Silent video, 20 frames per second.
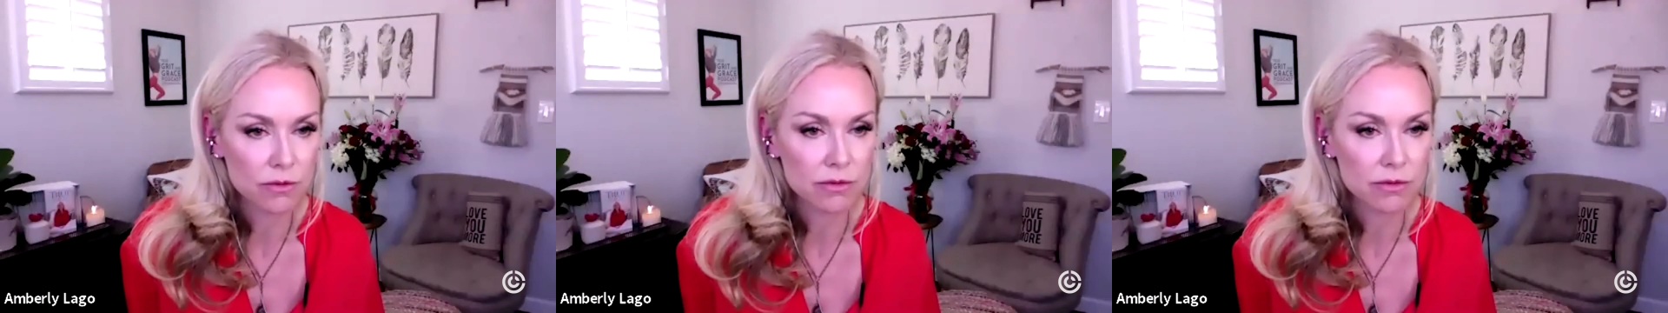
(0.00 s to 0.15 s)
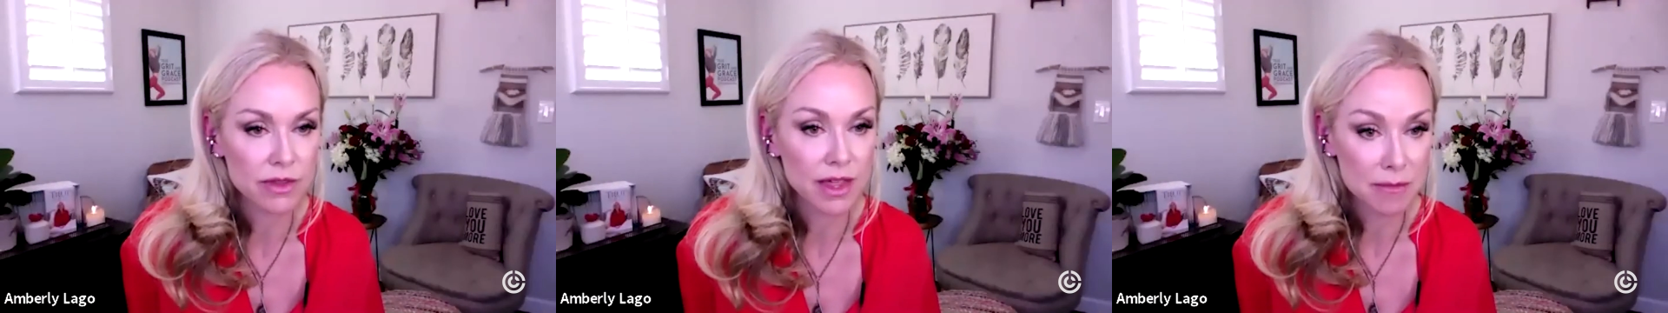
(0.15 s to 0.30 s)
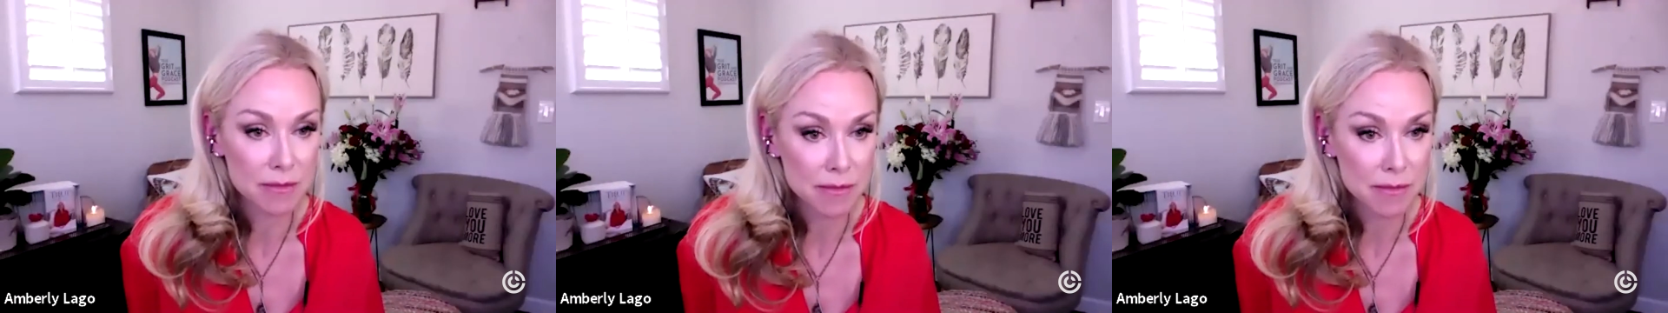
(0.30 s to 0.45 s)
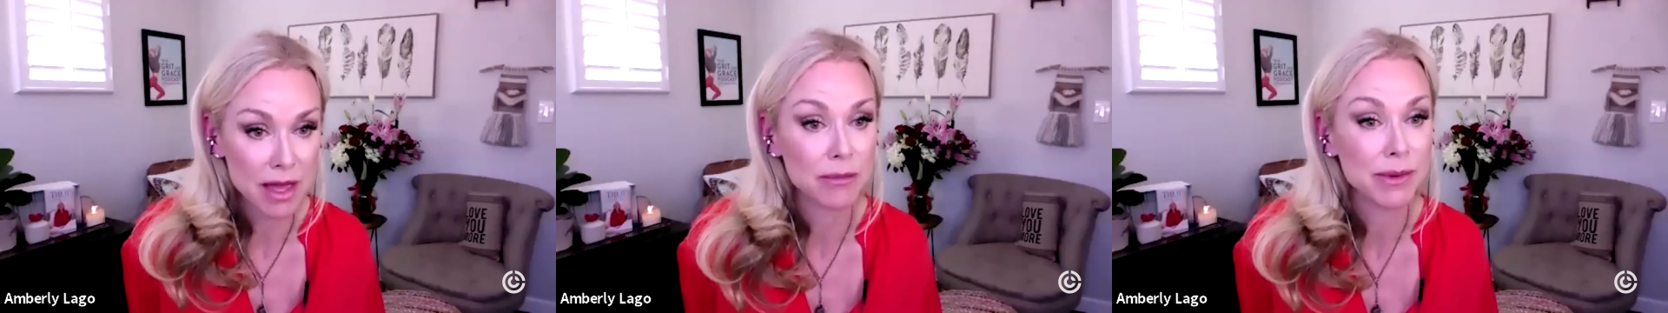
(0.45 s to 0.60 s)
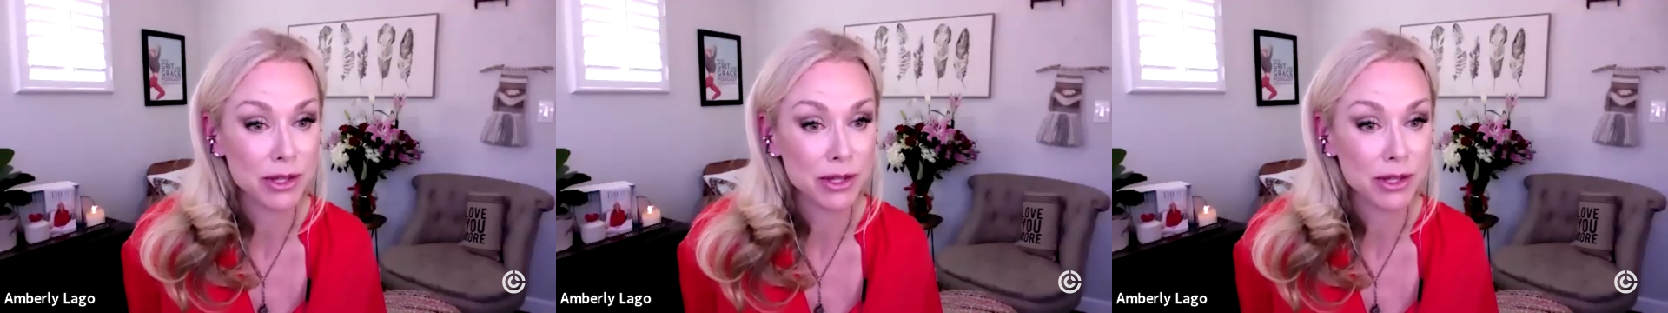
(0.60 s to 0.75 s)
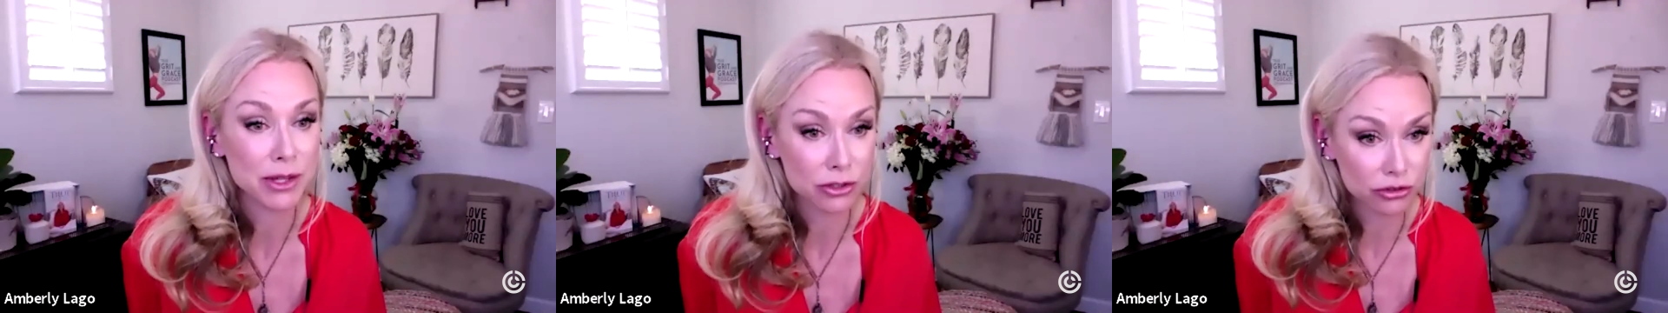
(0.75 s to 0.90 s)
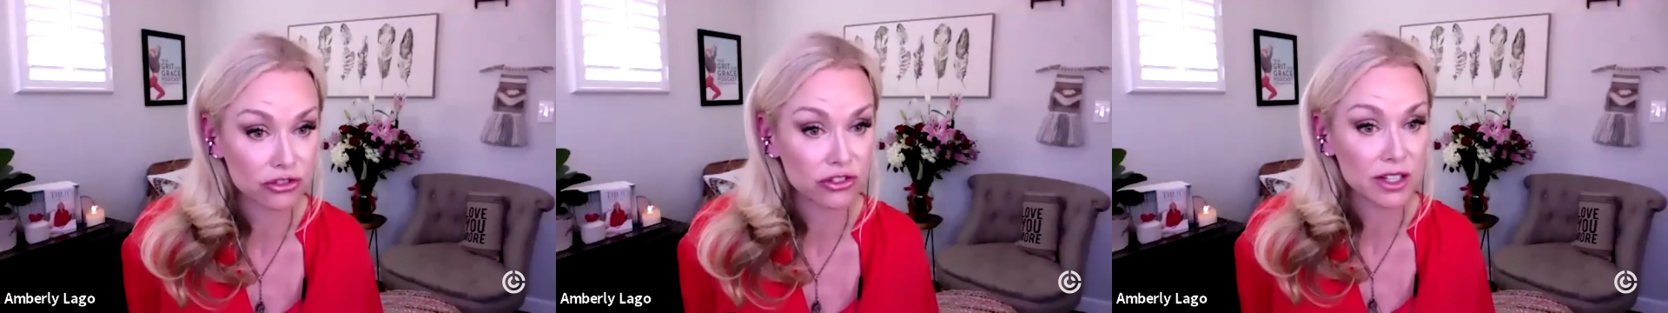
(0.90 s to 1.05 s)
that maybe it'll
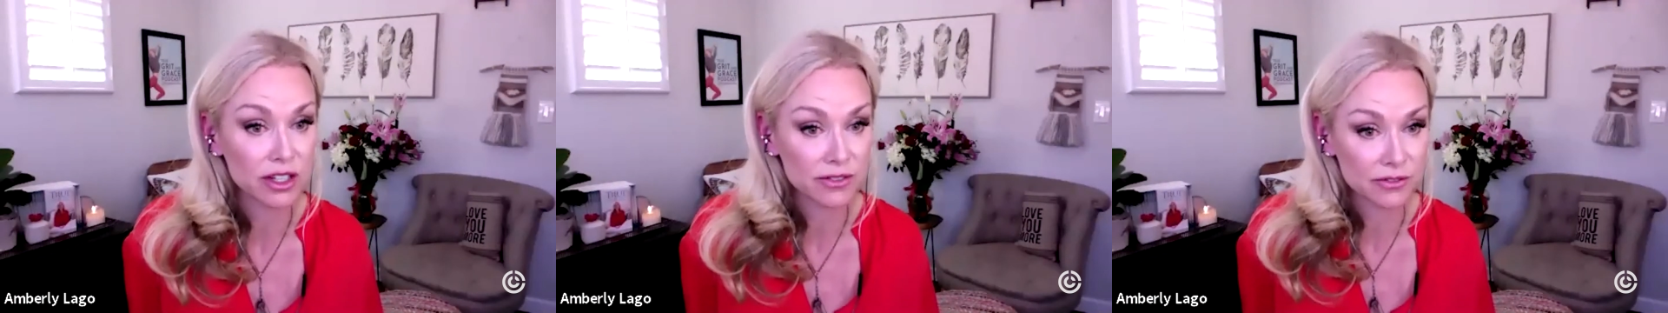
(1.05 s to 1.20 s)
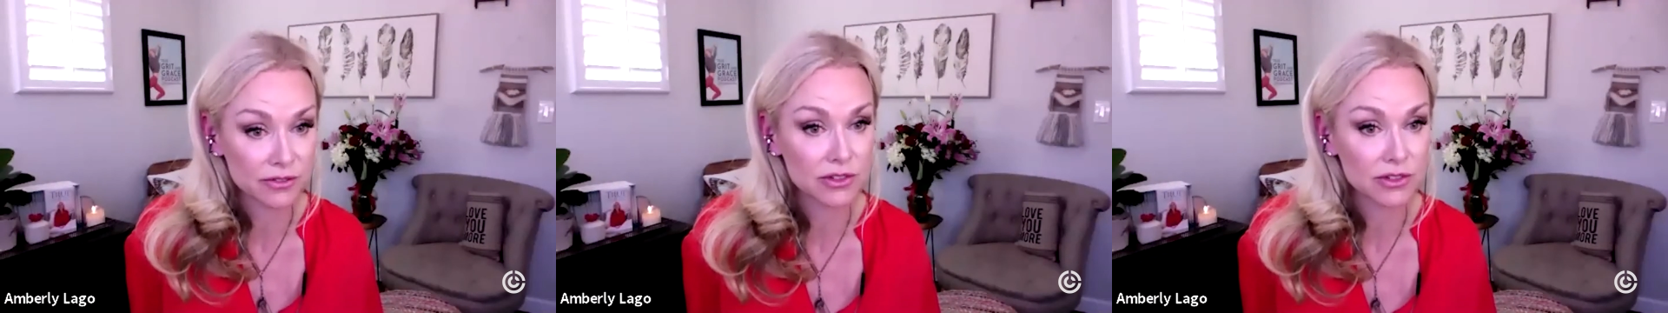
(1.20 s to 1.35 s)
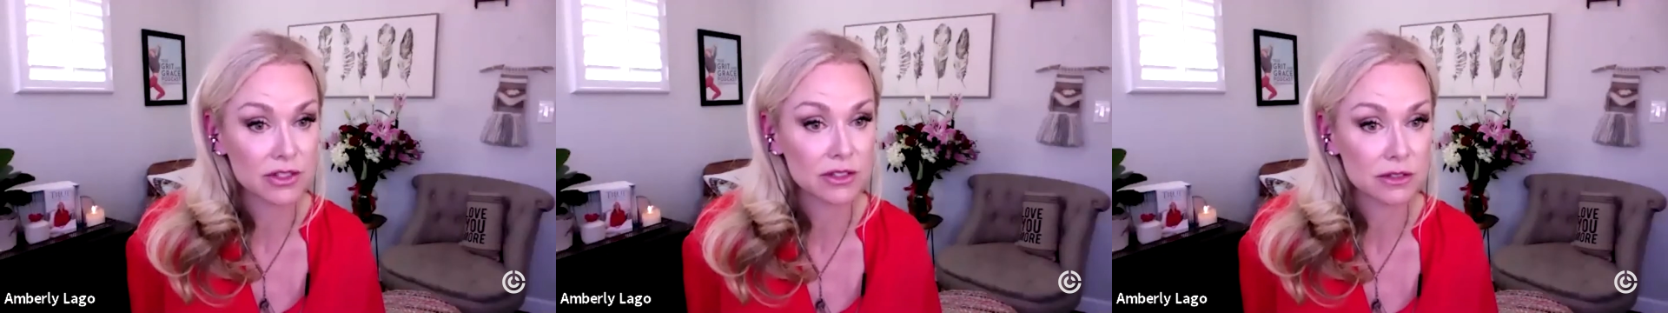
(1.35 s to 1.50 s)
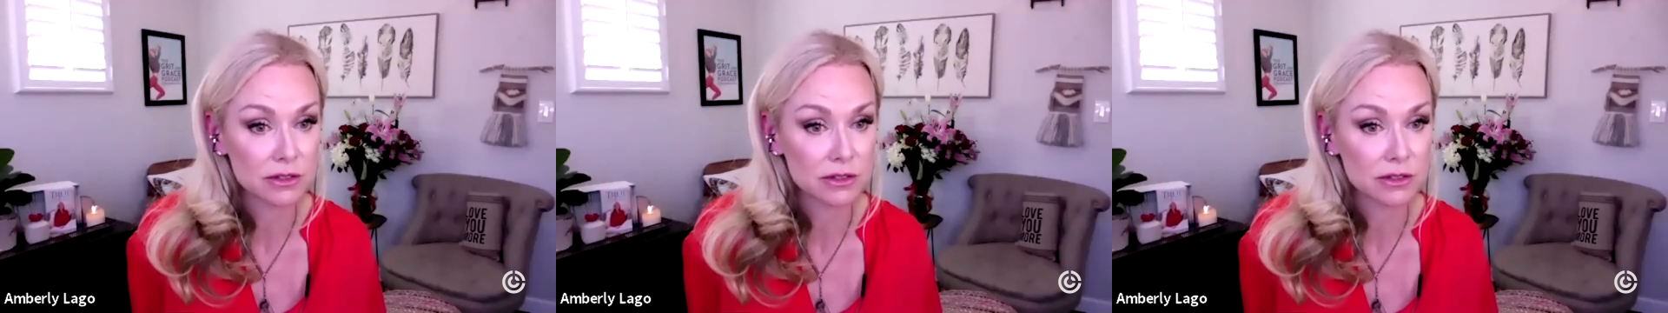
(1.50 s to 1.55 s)
shift